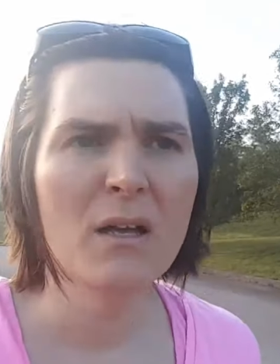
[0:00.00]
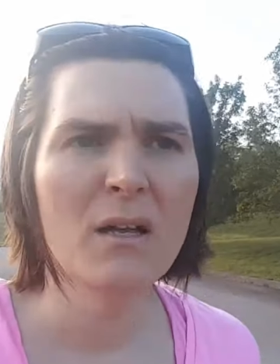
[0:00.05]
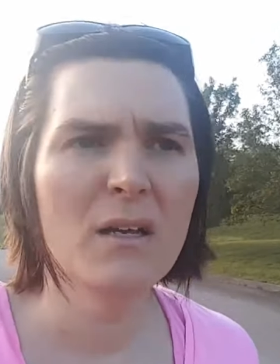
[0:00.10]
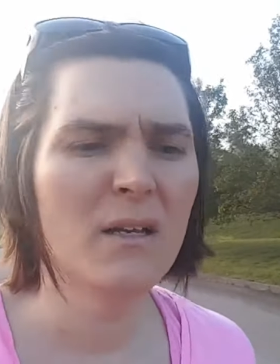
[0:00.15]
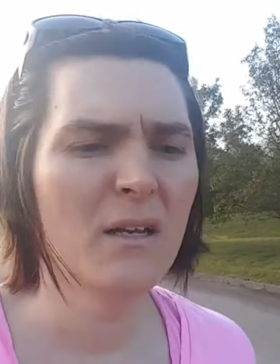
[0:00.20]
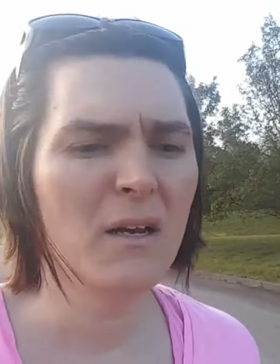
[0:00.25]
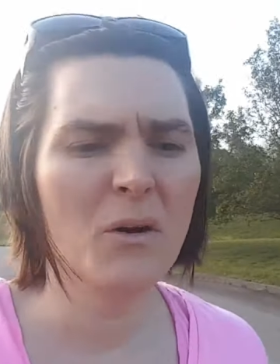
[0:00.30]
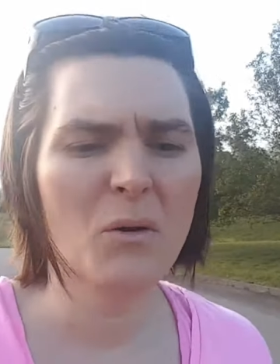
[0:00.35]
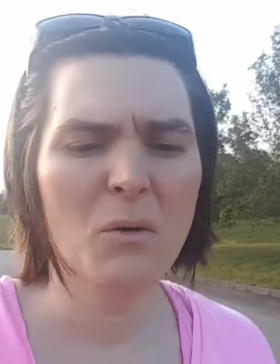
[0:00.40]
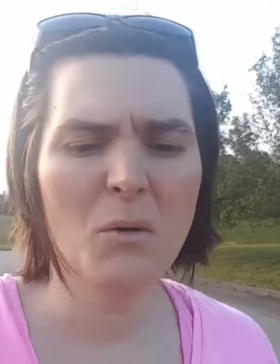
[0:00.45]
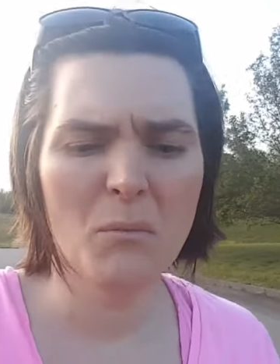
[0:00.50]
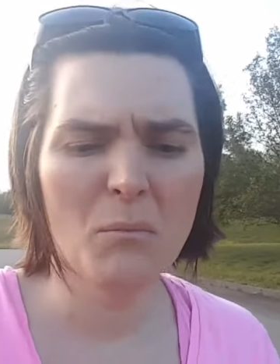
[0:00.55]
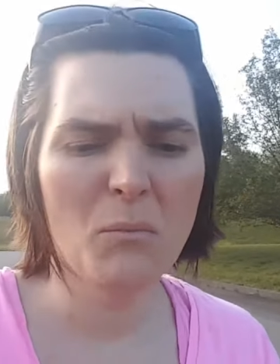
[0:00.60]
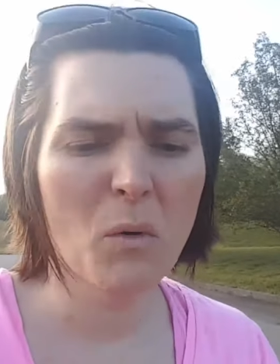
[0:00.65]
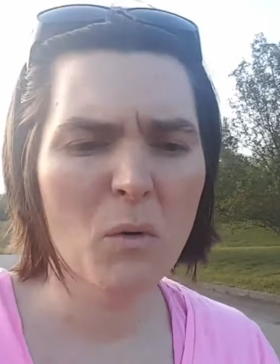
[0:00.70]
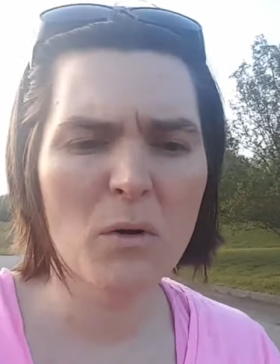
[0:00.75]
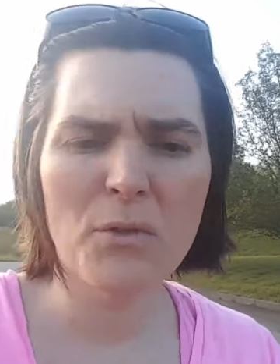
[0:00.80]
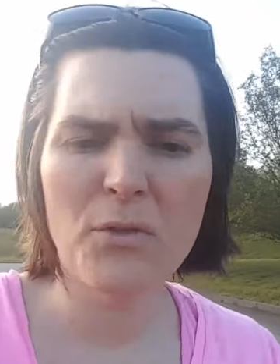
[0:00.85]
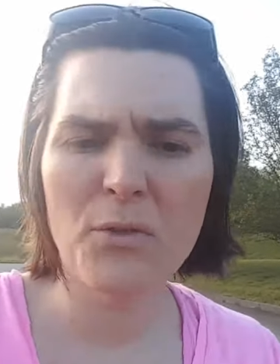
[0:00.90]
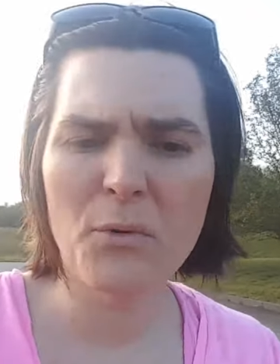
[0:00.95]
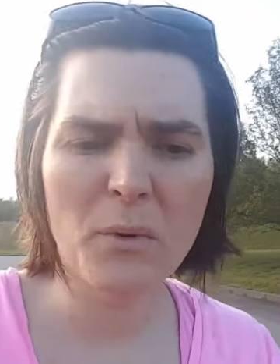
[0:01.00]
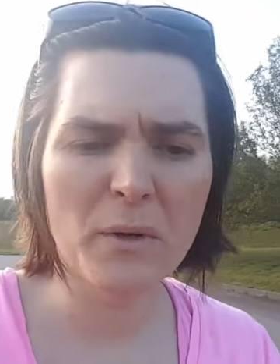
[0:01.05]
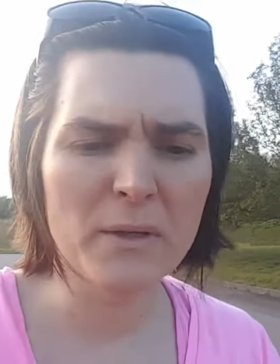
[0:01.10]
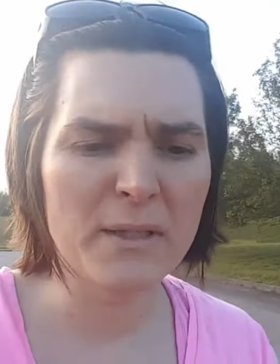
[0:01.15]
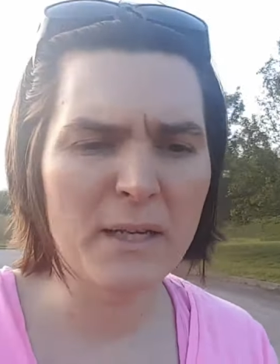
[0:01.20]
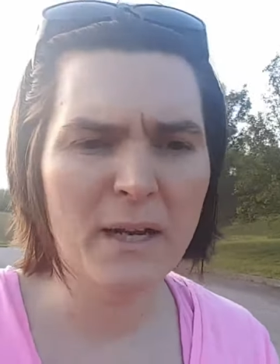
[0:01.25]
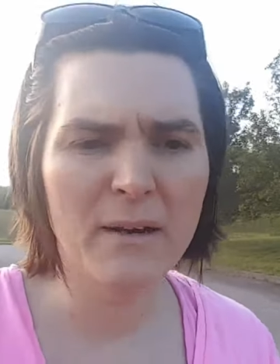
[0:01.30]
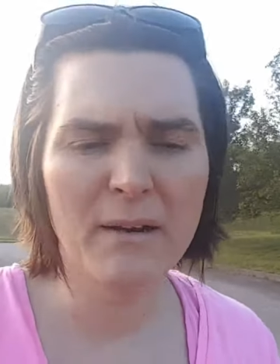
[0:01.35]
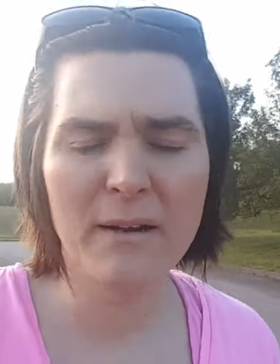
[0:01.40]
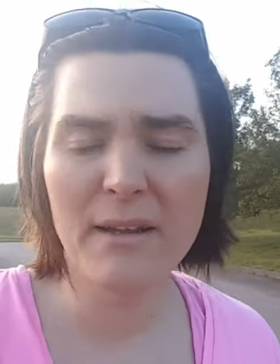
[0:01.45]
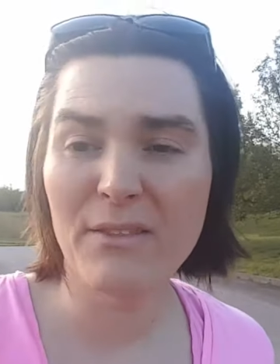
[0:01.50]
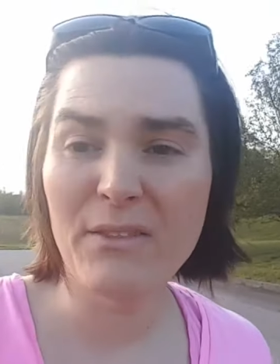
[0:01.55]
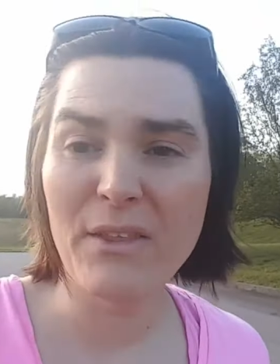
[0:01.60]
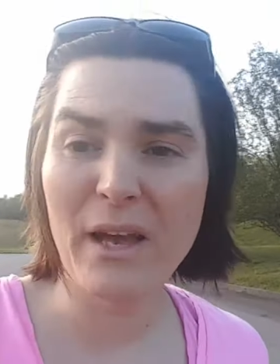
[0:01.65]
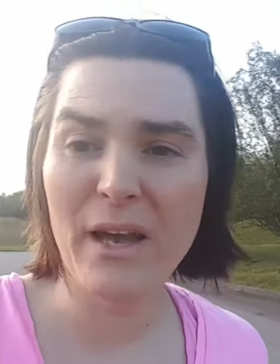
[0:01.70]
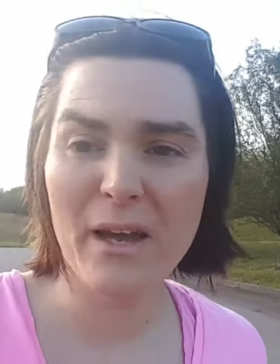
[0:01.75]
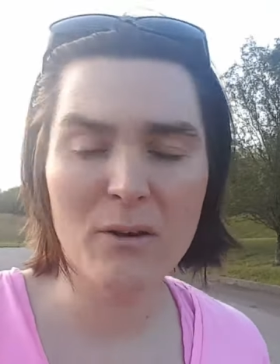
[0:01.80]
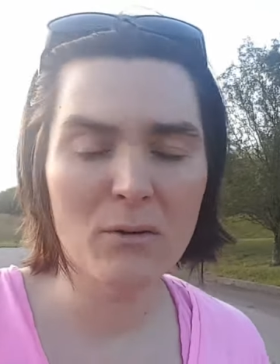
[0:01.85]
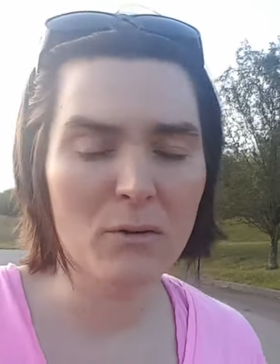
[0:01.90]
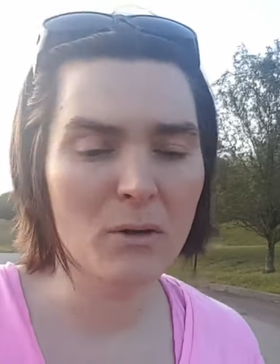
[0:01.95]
you know, more authoritarian that,